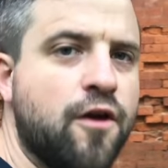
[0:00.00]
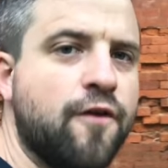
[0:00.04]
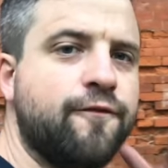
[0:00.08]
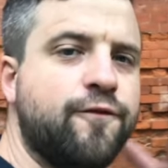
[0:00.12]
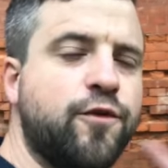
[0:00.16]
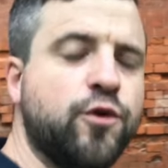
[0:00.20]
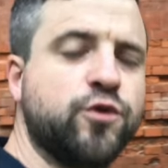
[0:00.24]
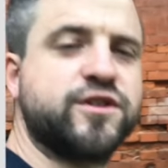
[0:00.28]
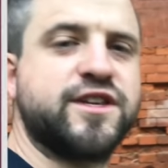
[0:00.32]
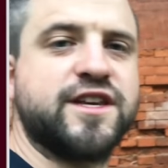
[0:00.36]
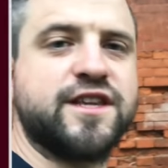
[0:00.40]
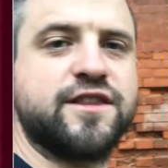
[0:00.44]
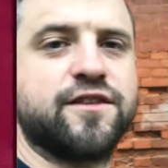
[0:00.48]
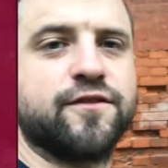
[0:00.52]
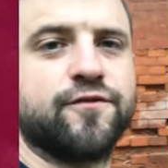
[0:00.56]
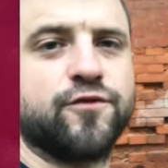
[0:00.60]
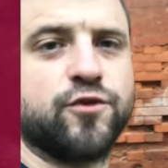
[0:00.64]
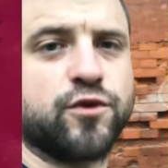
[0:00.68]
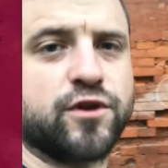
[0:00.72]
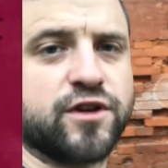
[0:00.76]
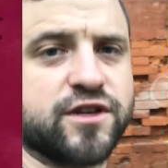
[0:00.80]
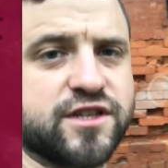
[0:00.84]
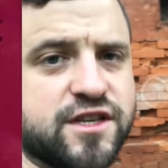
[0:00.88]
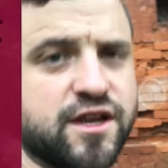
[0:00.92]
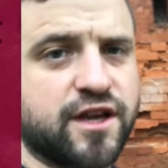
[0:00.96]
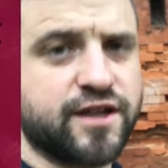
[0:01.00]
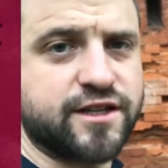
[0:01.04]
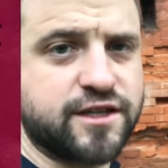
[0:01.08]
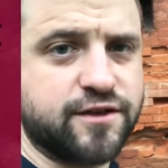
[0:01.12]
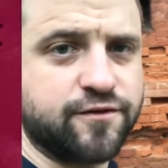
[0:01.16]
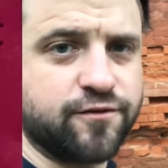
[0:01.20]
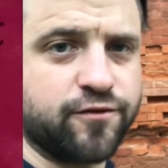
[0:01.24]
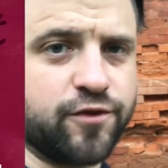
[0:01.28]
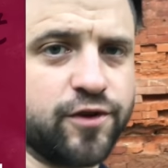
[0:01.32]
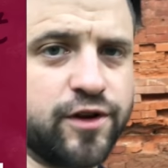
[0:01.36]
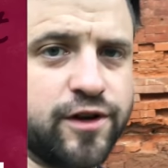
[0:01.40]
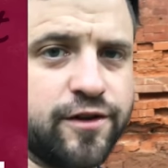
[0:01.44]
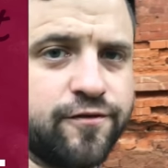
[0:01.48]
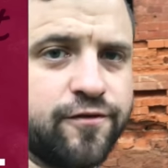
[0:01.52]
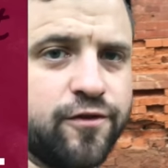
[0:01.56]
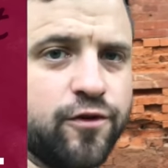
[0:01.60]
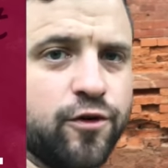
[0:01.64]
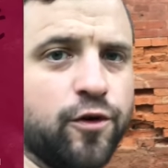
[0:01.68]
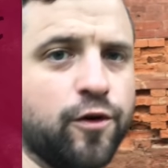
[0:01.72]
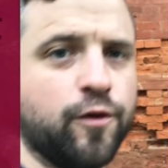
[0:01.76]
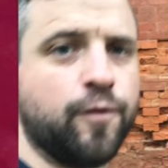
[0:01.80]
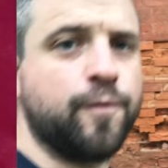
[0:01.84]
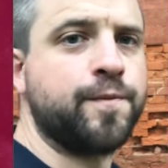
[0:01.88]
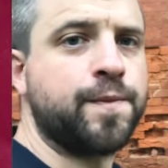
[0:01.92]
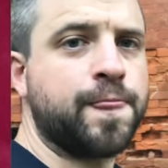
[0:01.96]
14th of August,
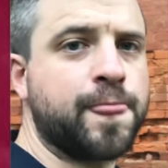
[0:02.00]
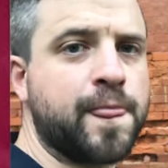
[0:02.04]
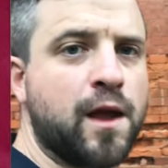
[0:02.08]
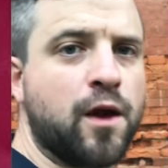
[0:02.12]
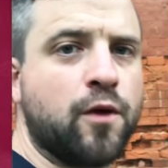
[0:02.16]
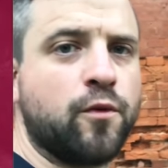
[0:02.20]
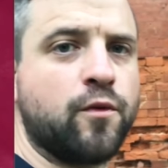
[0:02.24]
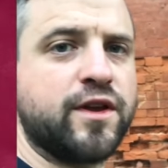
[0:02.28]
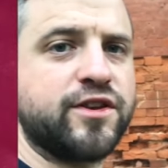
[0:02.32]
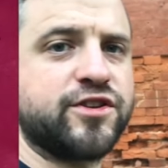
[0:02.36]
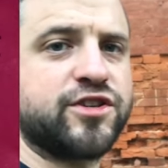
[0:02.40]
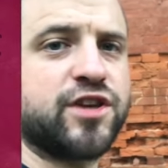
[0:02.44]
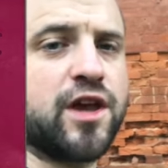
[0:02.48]
1944. When